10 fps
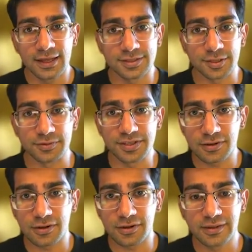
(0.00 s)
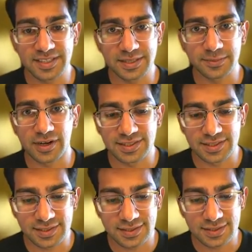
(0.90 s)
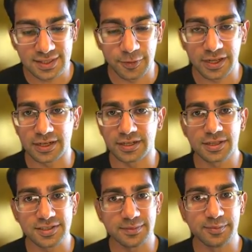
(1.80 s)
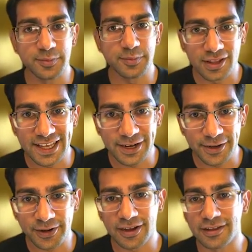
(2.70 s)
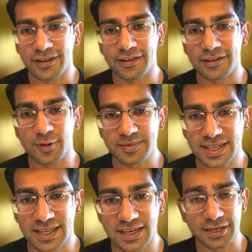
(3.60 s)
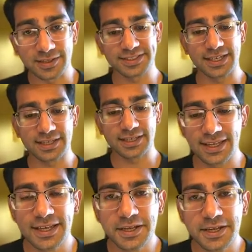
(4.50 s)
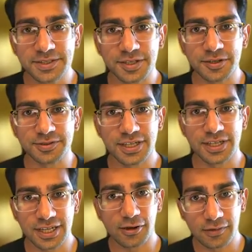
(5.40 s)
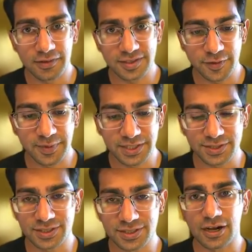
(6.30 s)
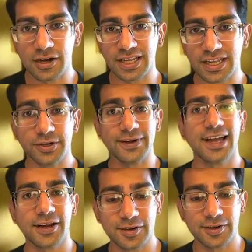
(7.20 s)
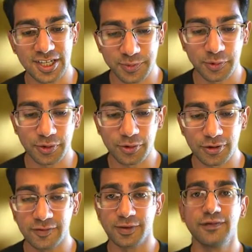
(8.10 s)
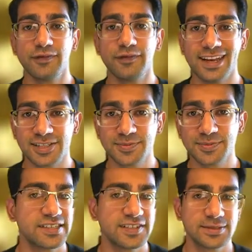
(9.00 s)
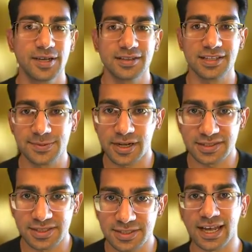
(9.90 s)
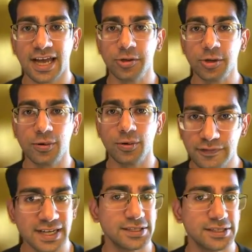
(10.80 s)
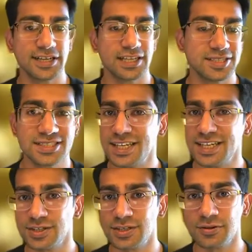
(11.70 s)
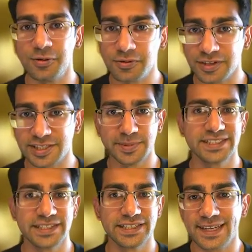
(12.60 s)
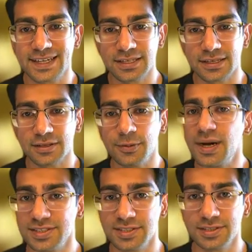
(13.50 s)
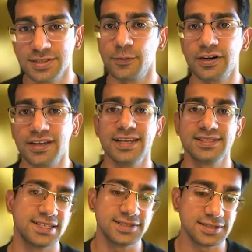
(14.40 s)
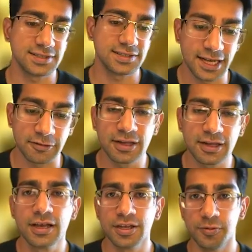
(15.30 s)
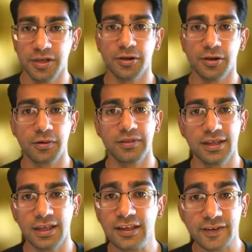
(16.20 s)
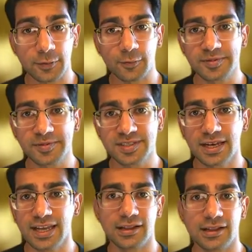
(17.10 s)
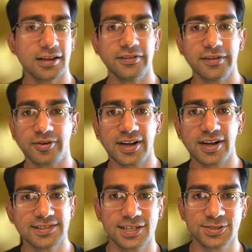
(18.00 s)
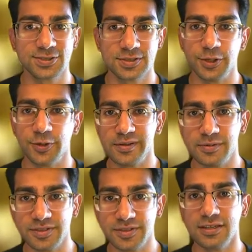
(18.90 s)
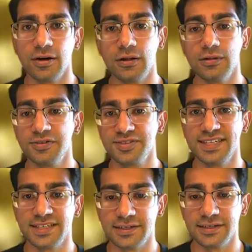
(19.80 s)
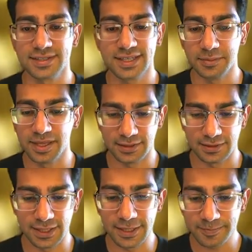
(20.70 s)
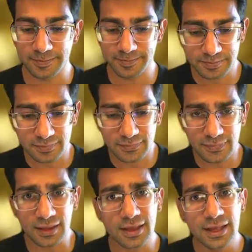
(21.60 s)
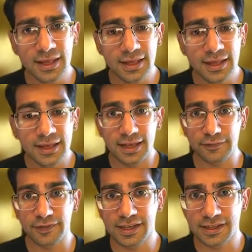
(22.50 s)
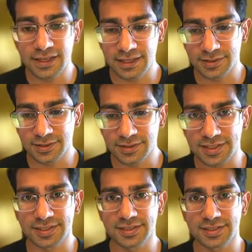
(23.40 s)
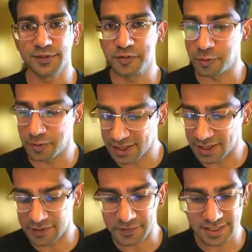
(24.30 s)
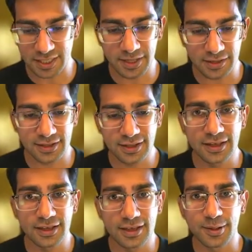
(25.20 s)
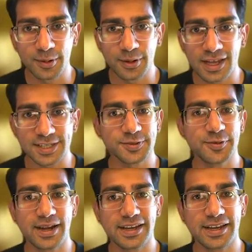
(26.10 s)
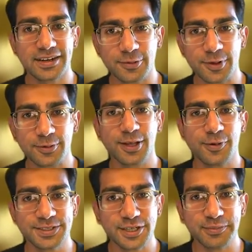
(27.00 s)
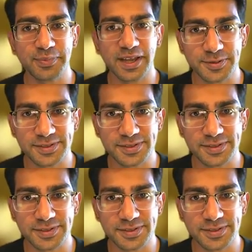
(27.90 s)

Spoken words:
So these are all the amazing prizes, and we're going to disclose some more later on the website and on Sunday. So check out all this information on either your hacker dashboard, or if you want to find out specifics about these prizes on how you qualify the documentation or the specific nuances on what is and isn't allowed, you can go to the event website and click on the prizes section, and you'll be able to see all those details immediately. And finally, just before we kick off the summit, as a reminder, we really want you to pace